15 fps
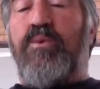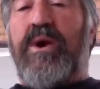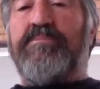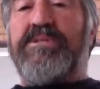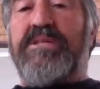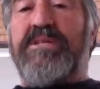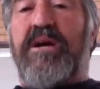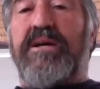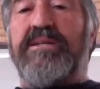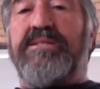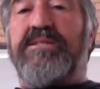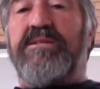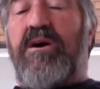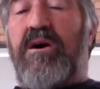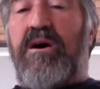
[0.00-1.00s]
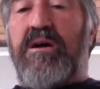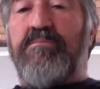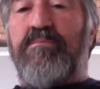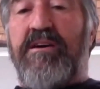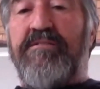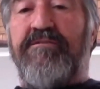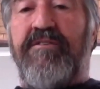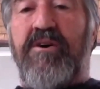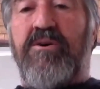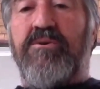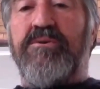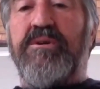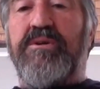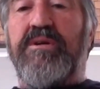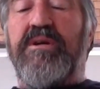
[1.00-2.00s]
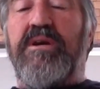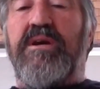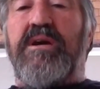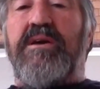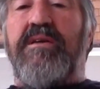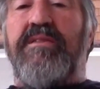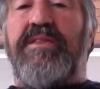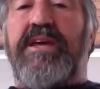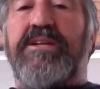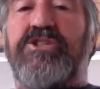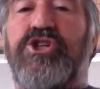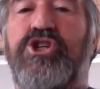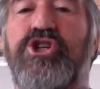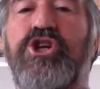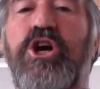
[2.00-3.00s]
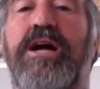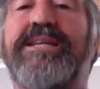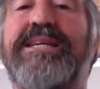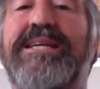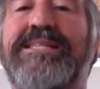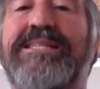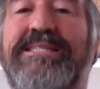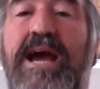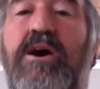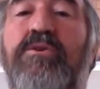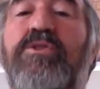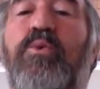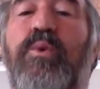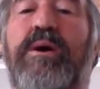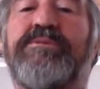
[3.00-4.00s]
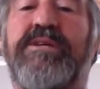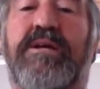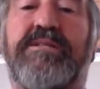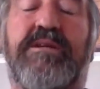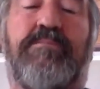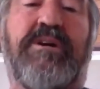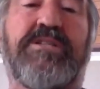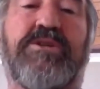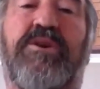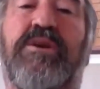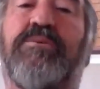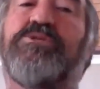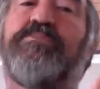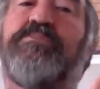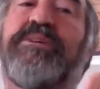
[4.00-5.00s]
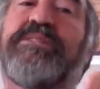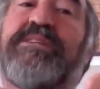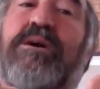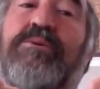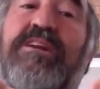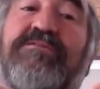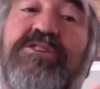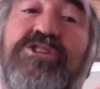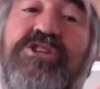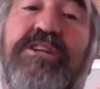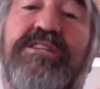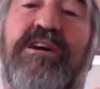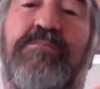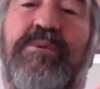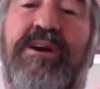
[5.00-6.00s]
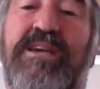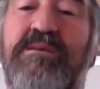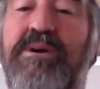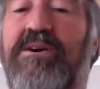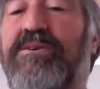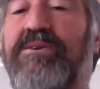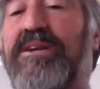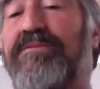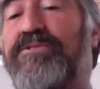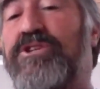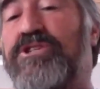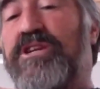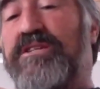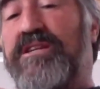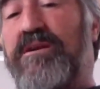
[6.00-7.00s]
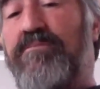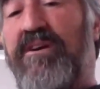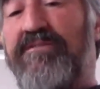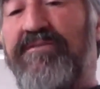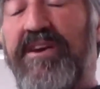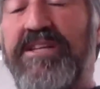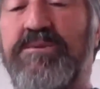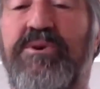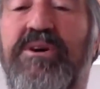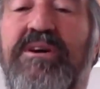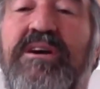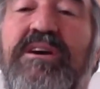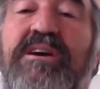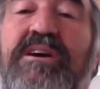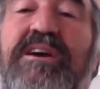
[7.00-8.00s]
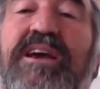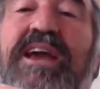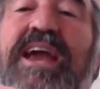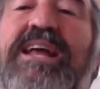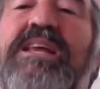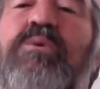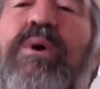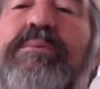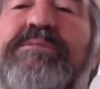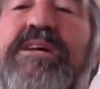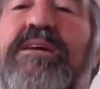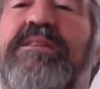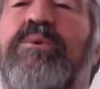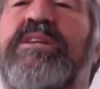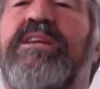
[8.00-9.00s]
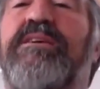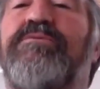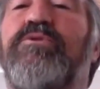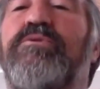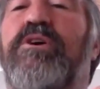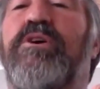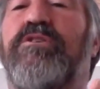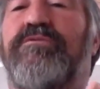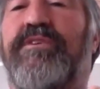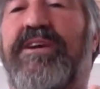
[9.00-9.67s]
any websites on my phone, then shut down the websites on my screen, which means I would have to shut down my email, I'd have to shut down my Facebook, any website that would give you